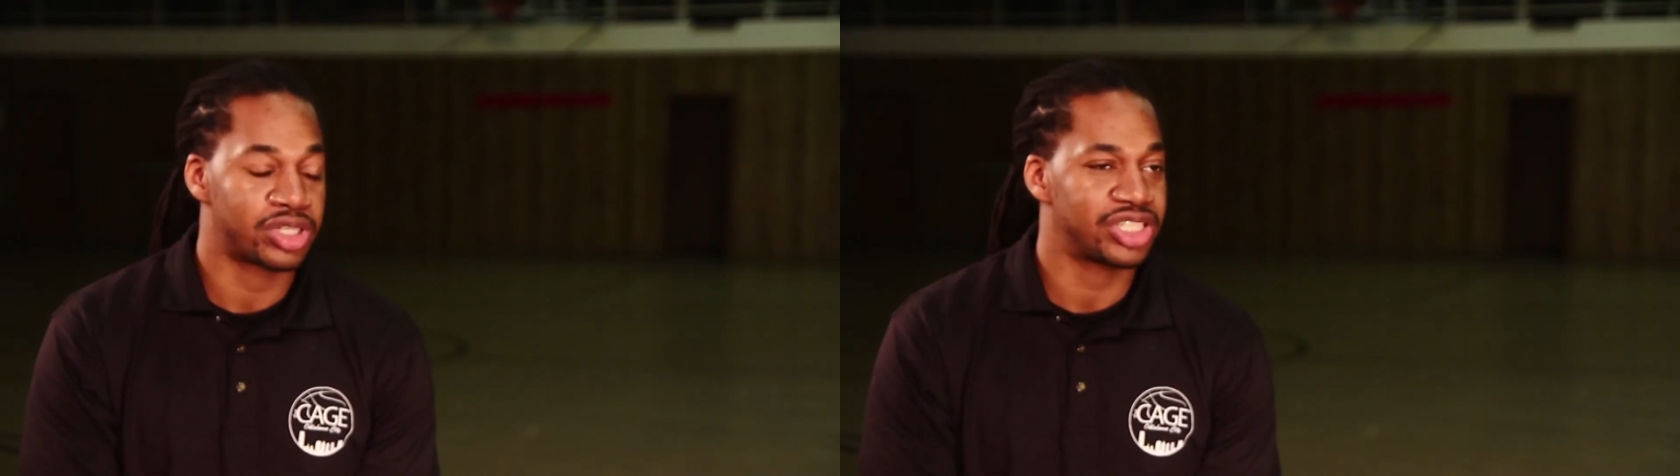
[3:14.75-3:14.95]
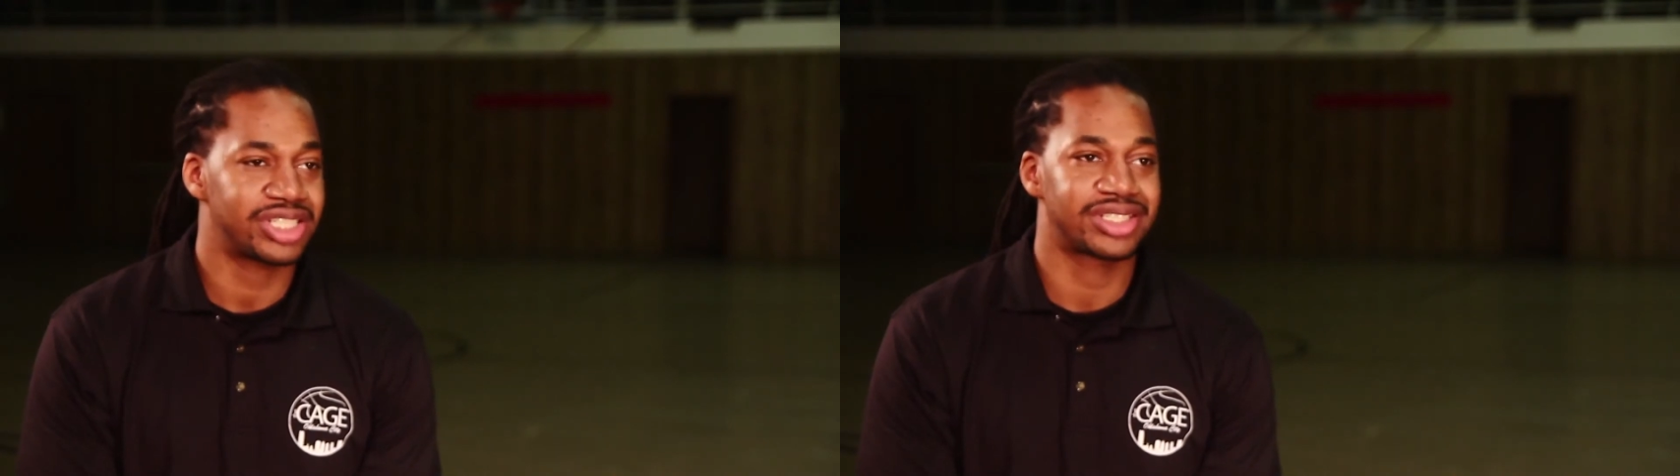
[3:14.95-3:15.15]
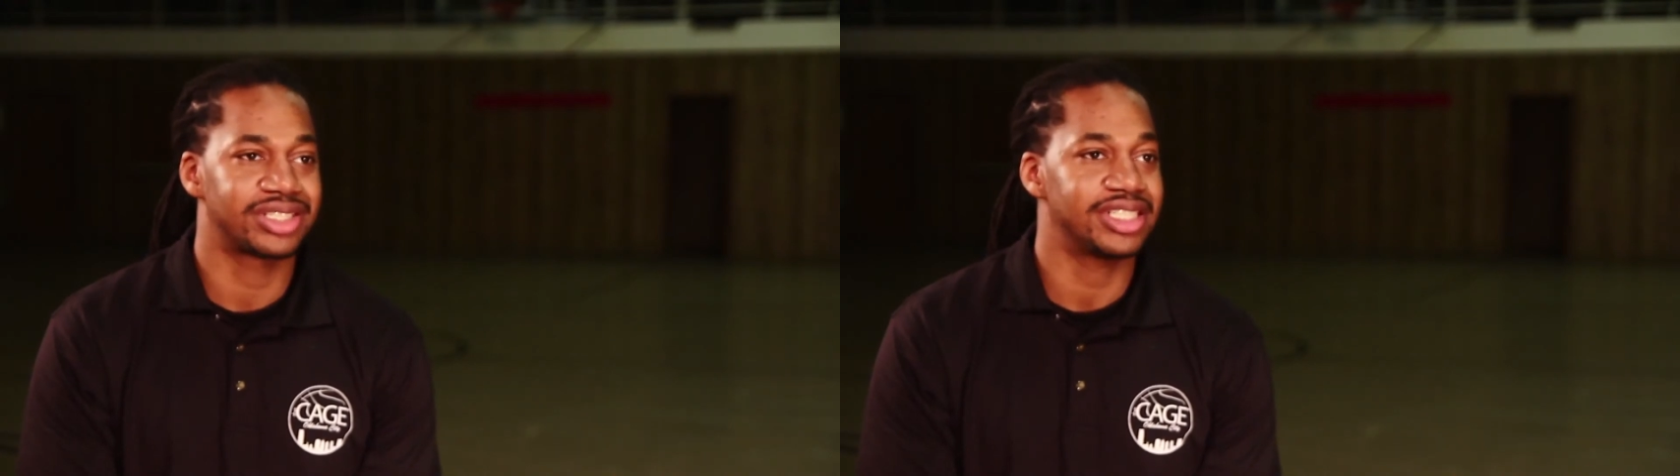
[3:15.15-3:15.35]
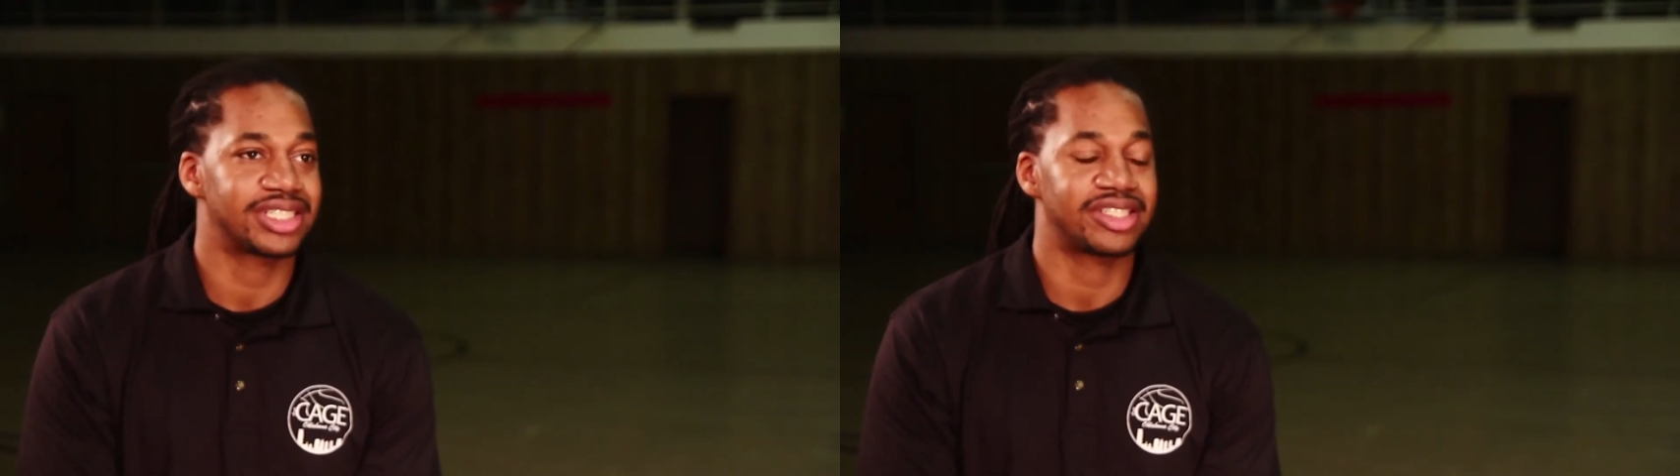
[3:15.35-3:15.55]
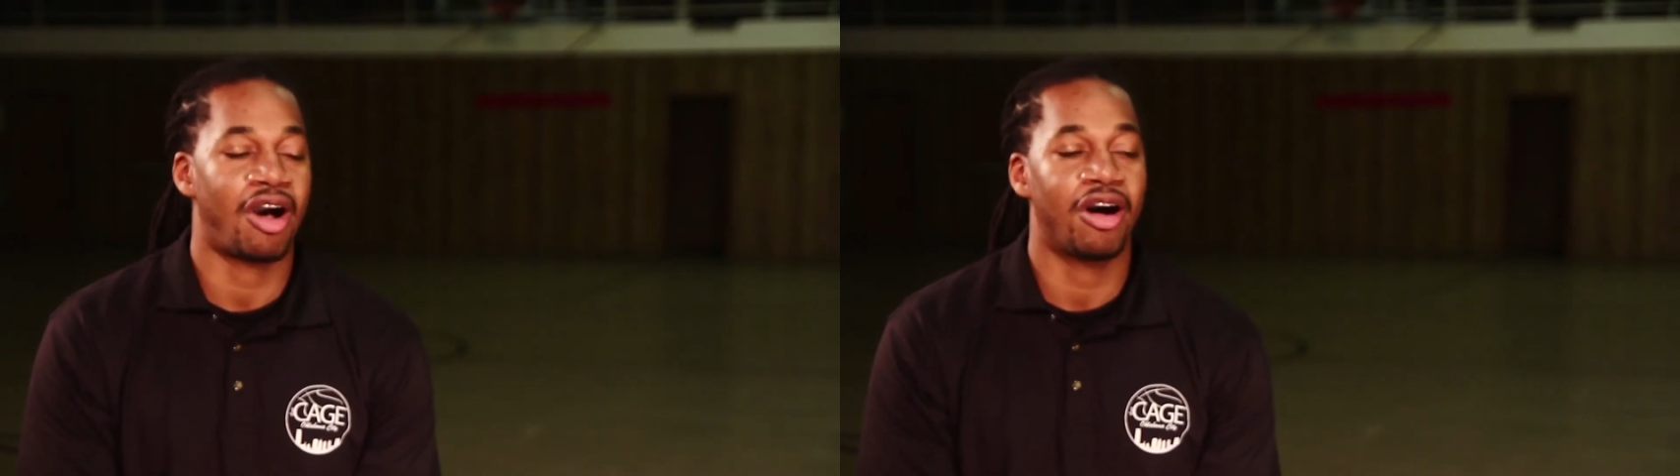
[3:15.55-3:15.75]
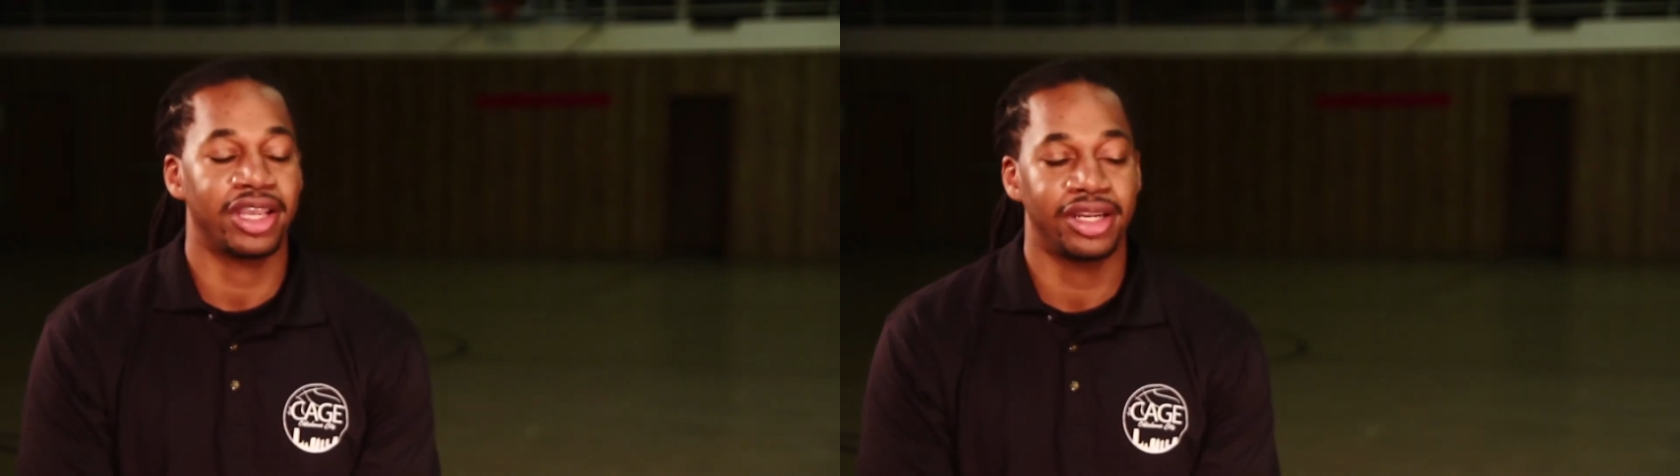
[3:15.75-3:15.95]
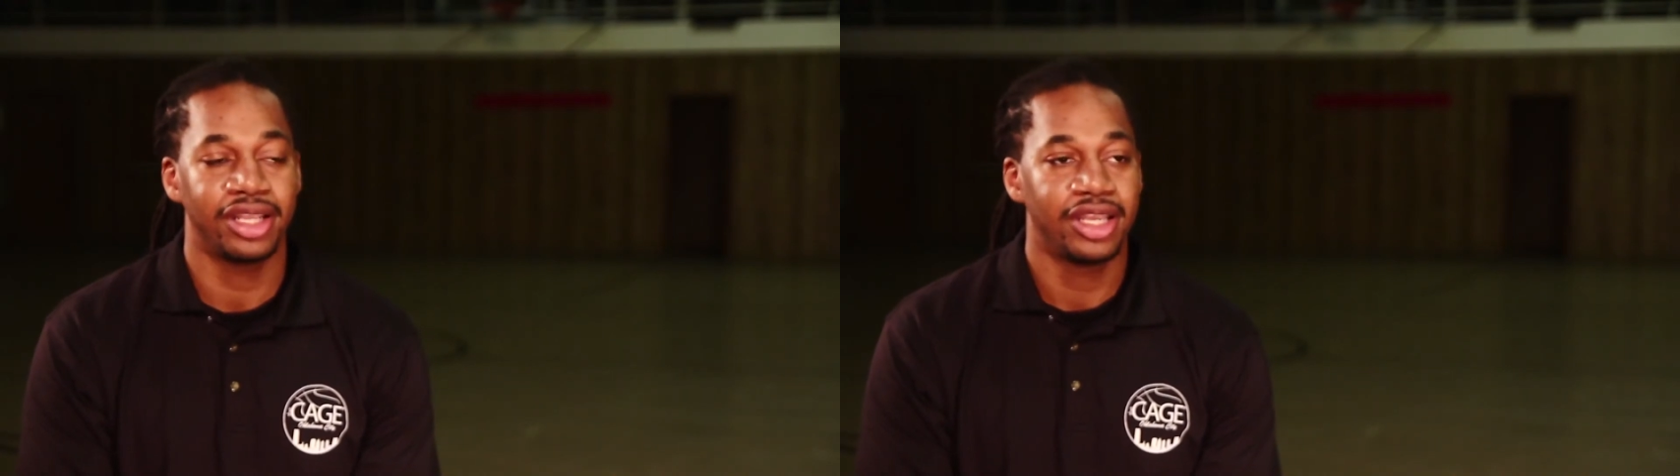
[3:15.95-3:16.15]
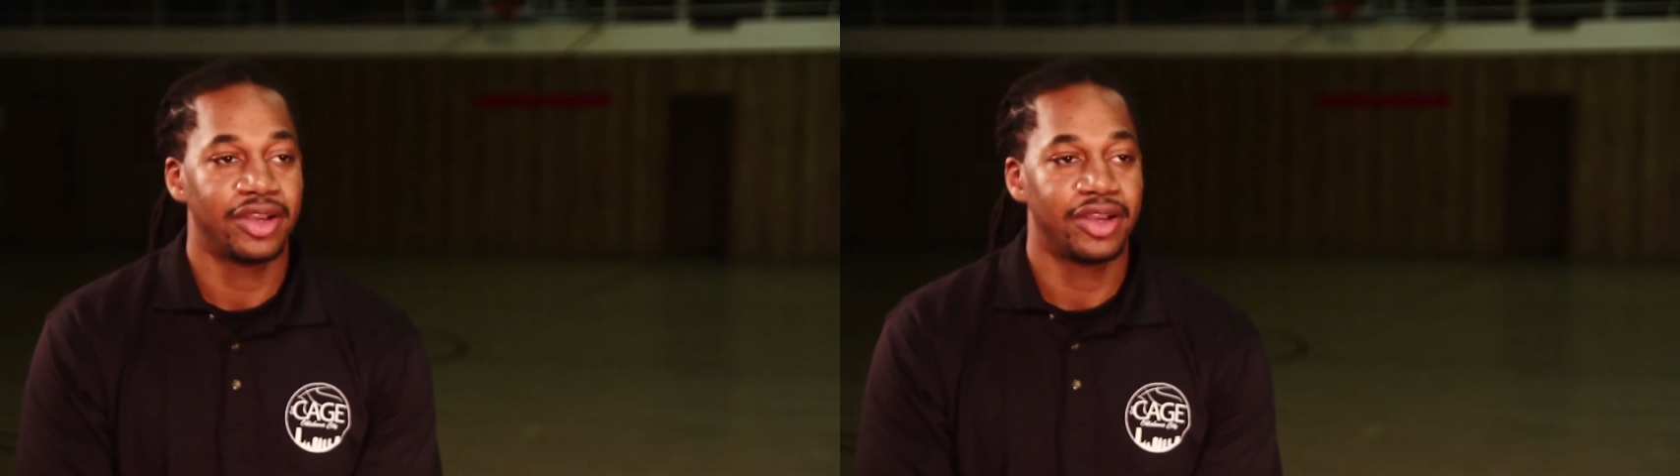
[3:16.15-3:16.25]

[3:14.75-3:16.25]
just talking,